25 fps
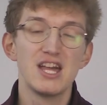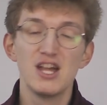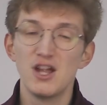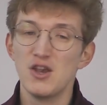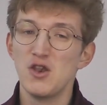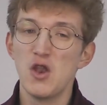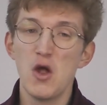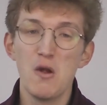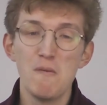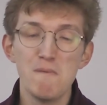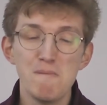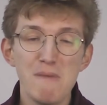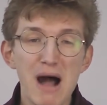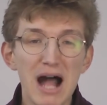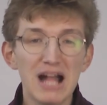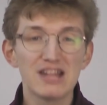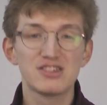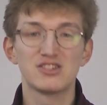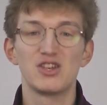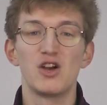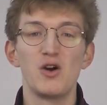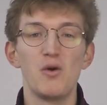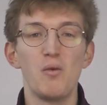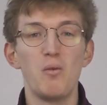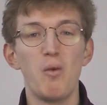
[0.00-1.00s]
no
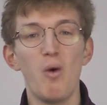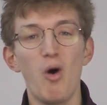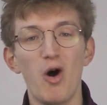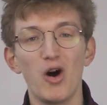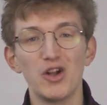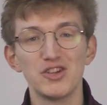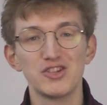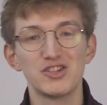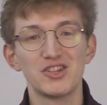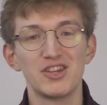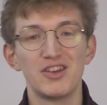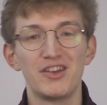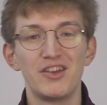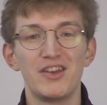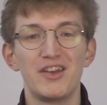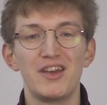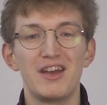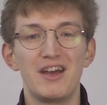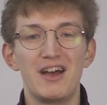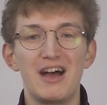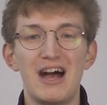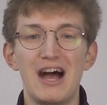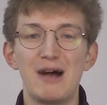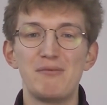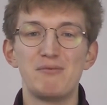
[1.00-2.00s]
matter what
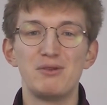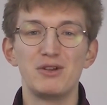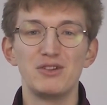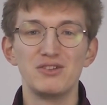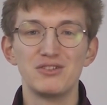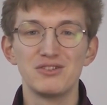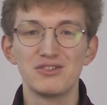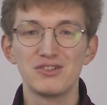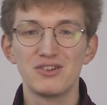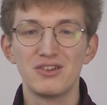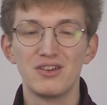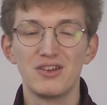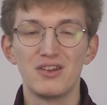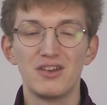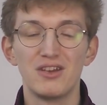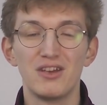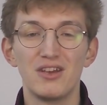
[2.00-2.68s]
happens.